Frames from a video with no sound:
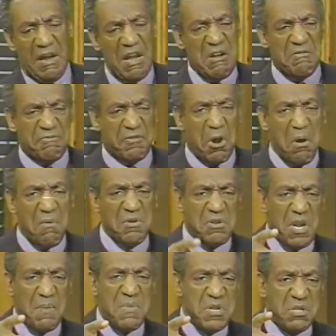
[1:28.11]
And Tony,
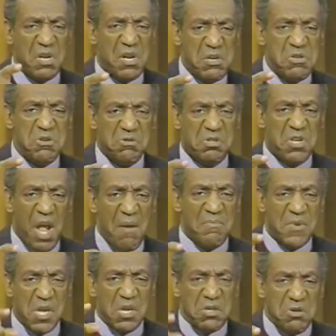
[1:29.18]
let me tell you
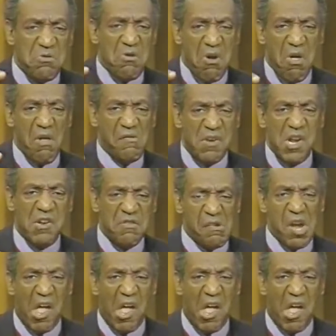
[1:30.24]
something. You all and